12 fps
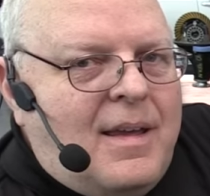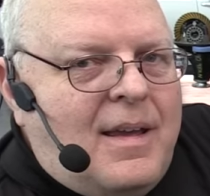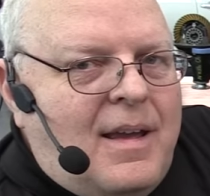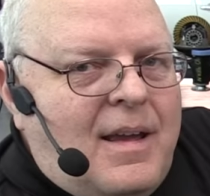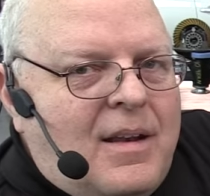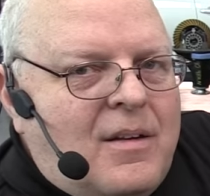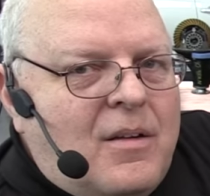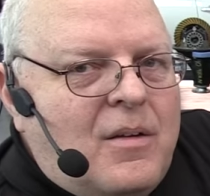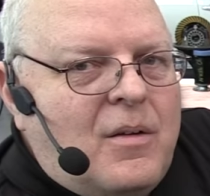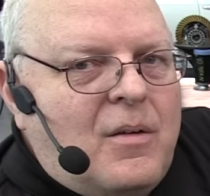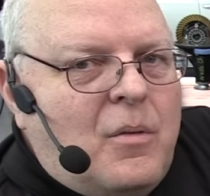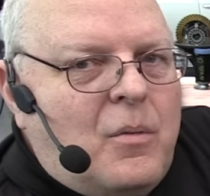And
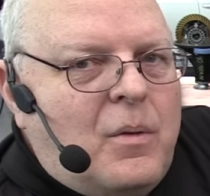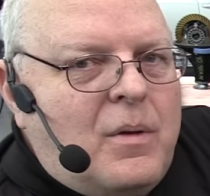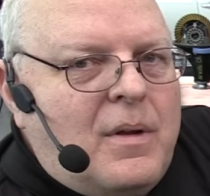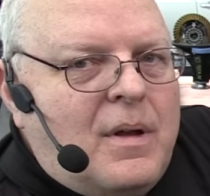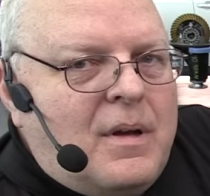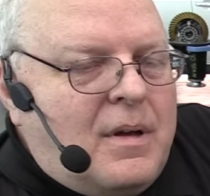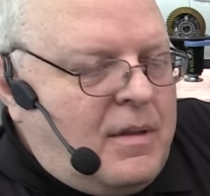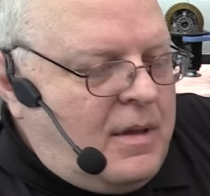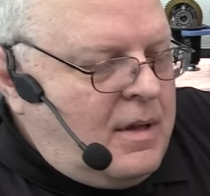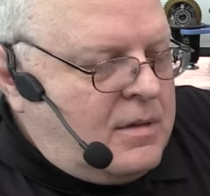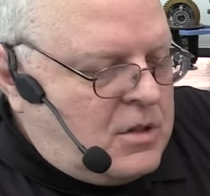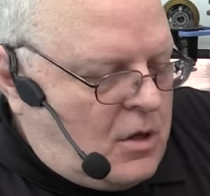uh,
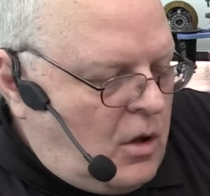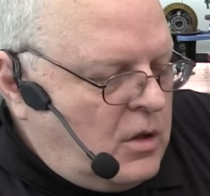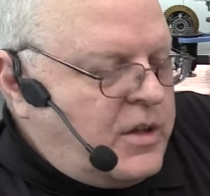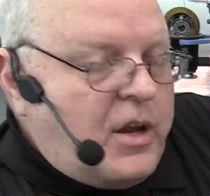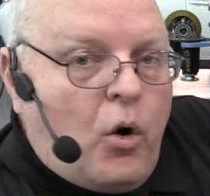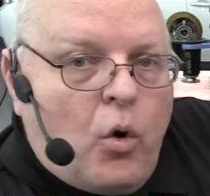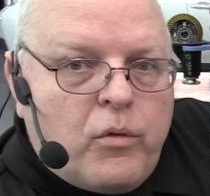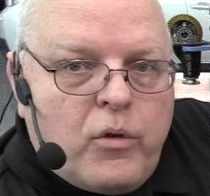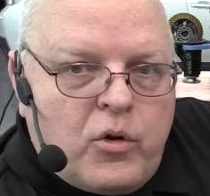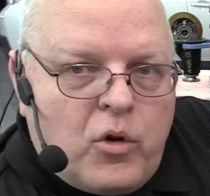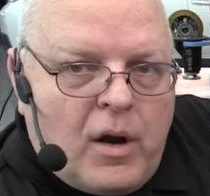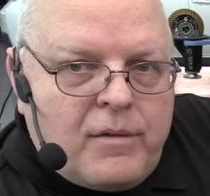it's called the
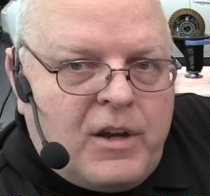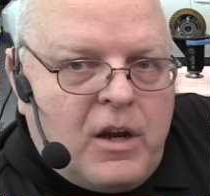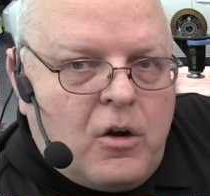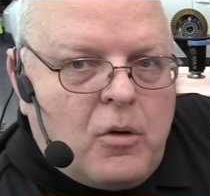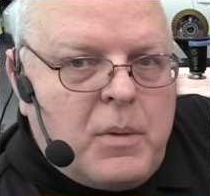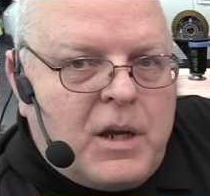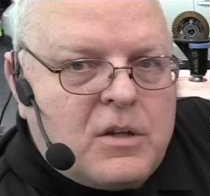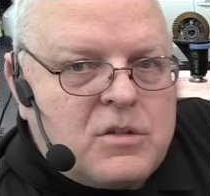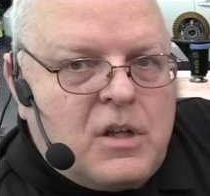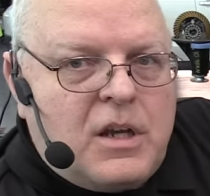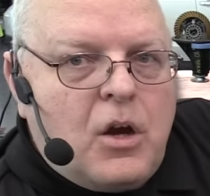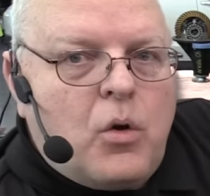overdrive gear
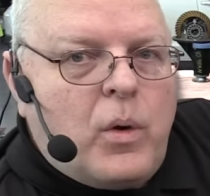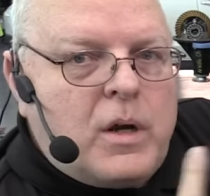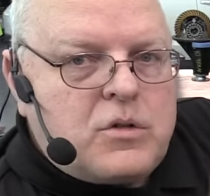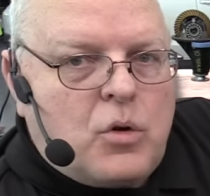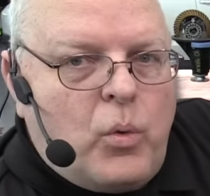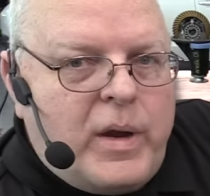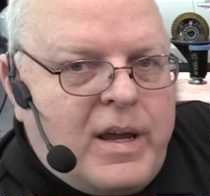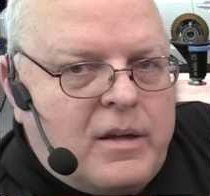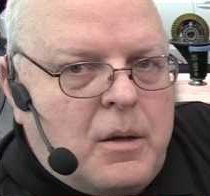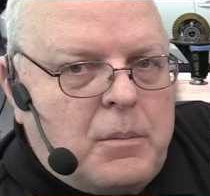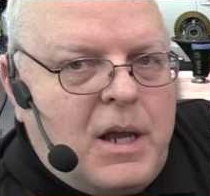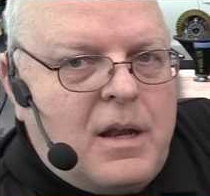because the gear ratio we
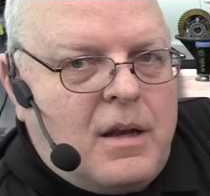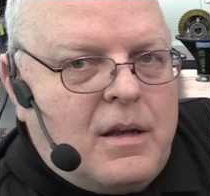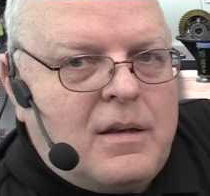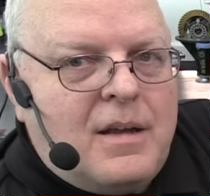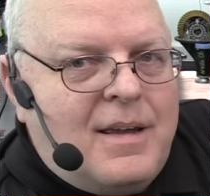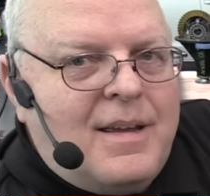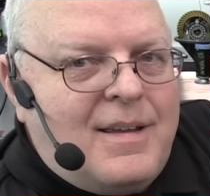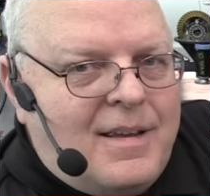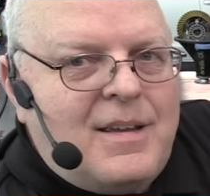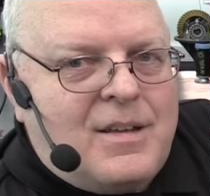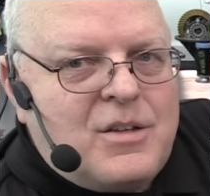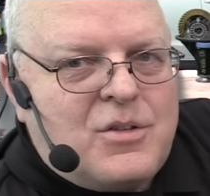end up getting
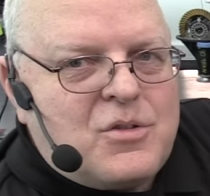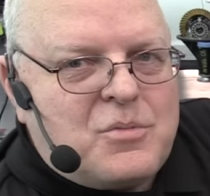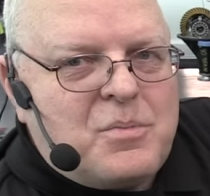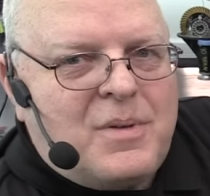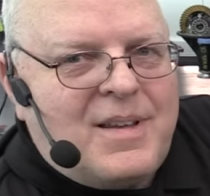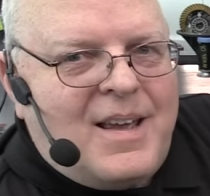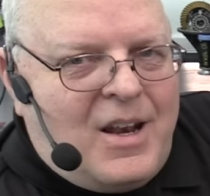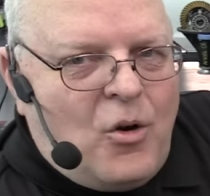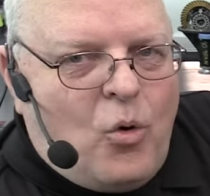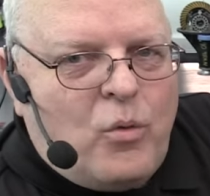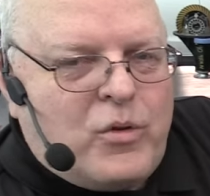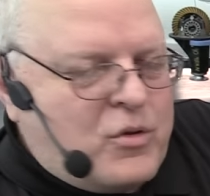is an
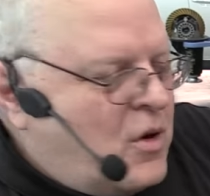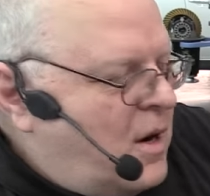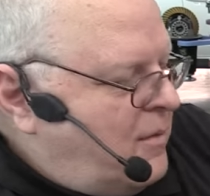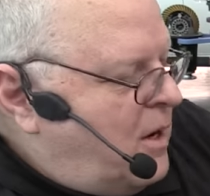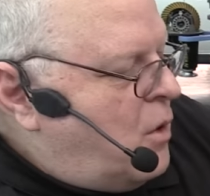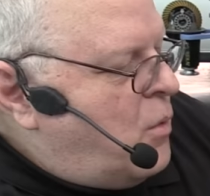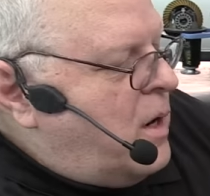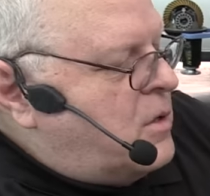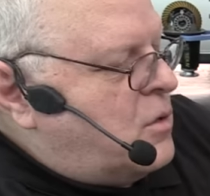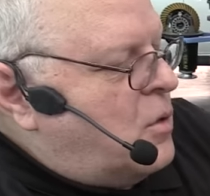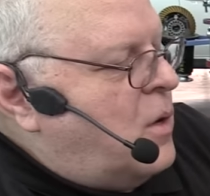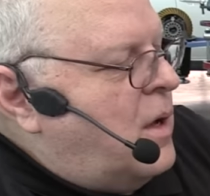overdrive gear
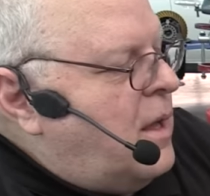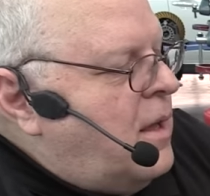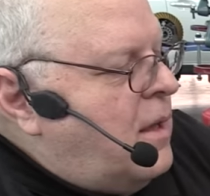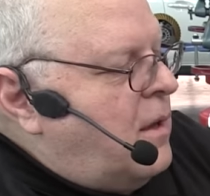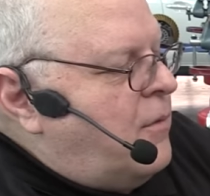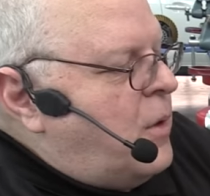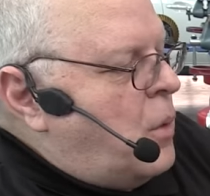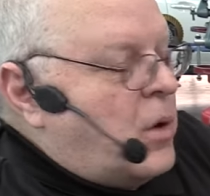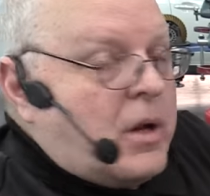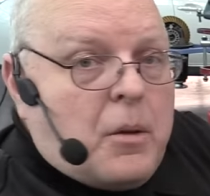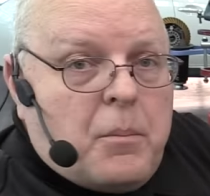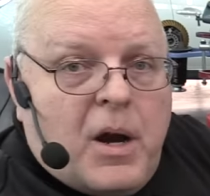ratio if you were
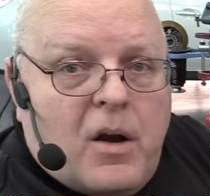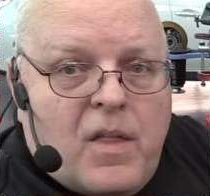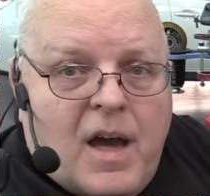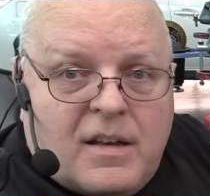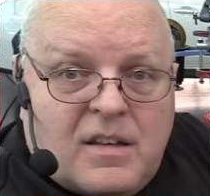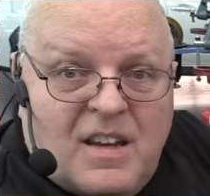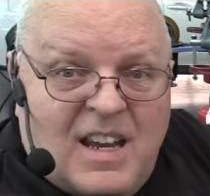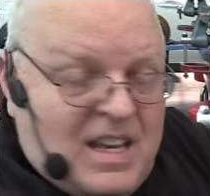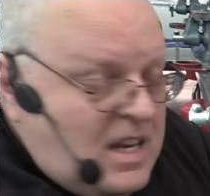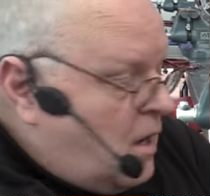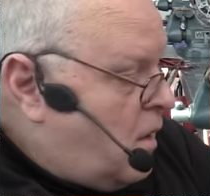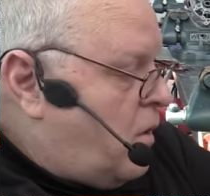to compare that to
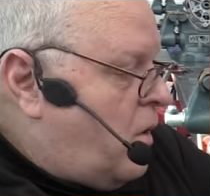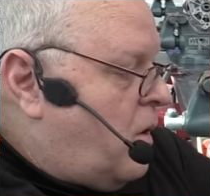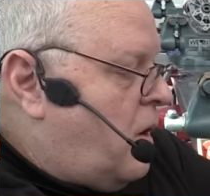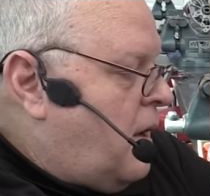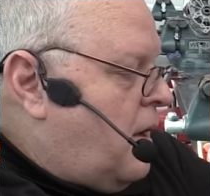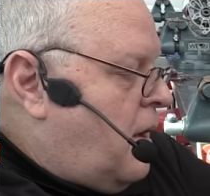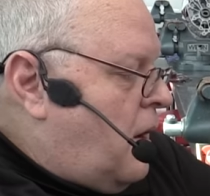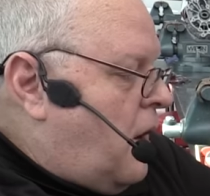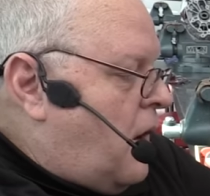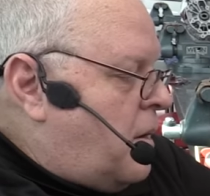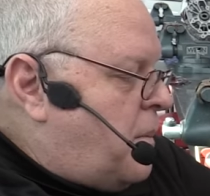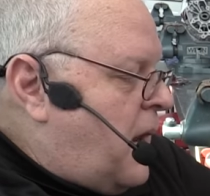any other
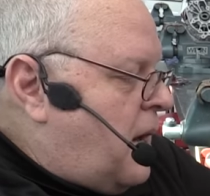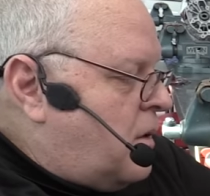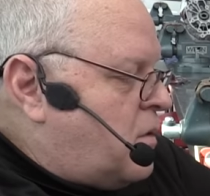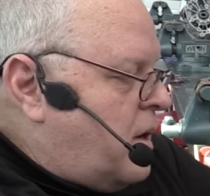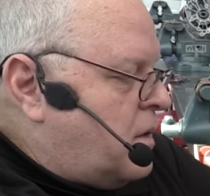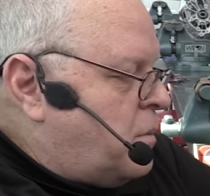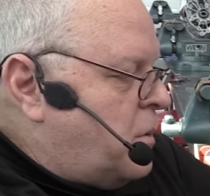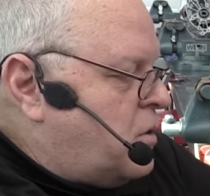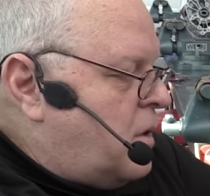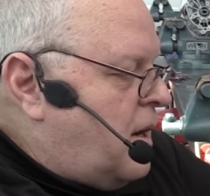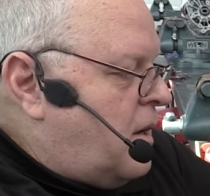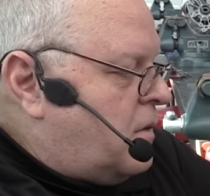automatic
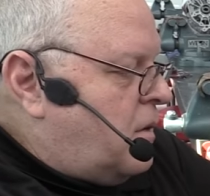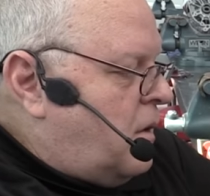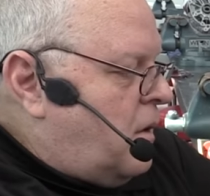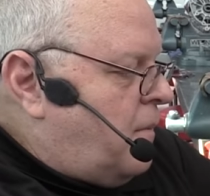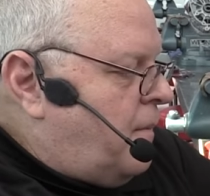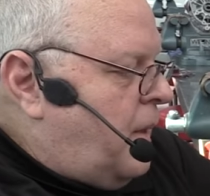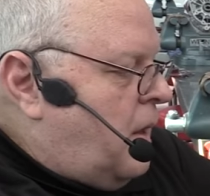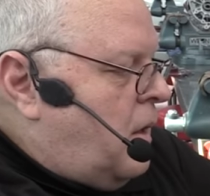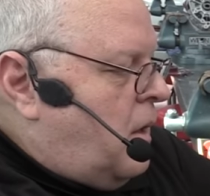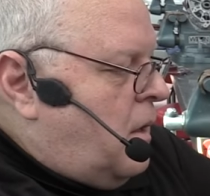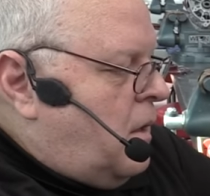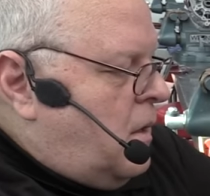transmission out there.
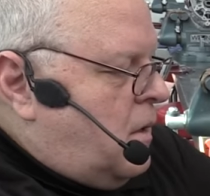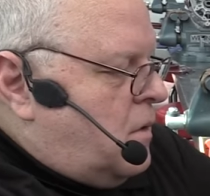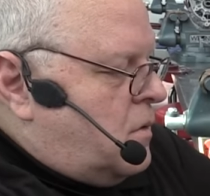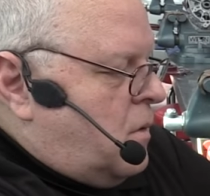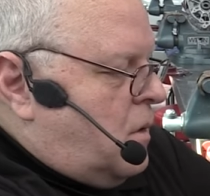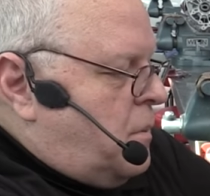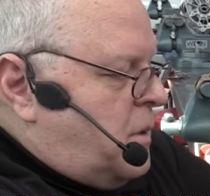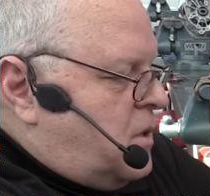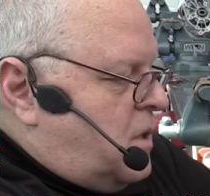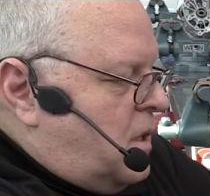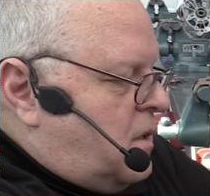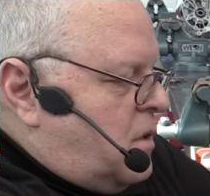So let me
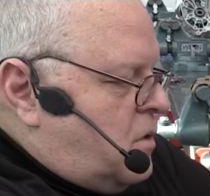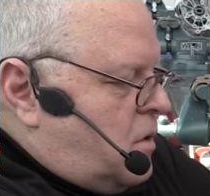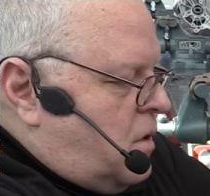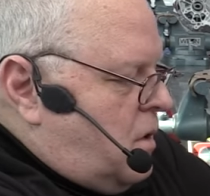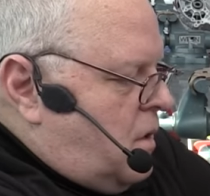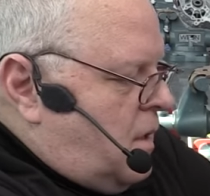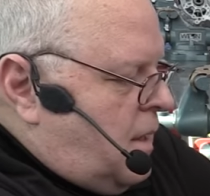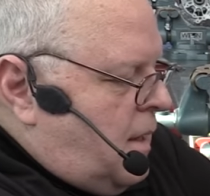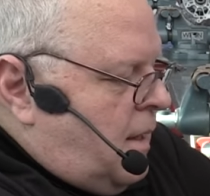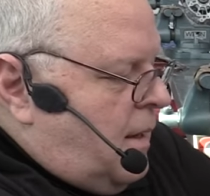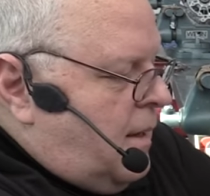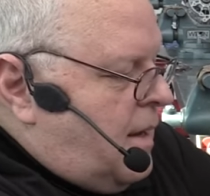set this
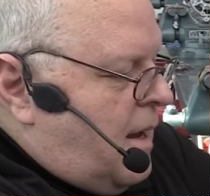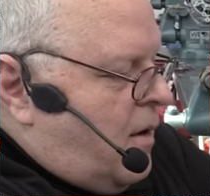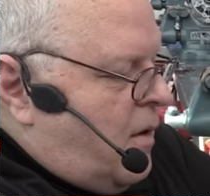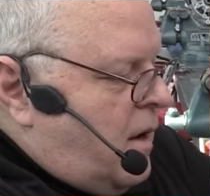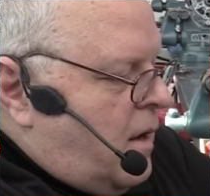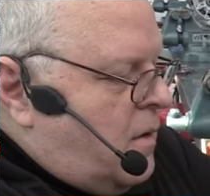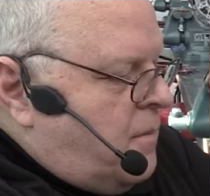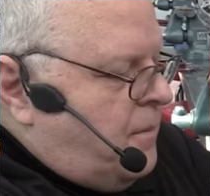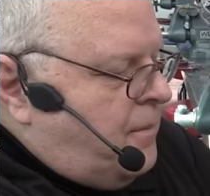down in.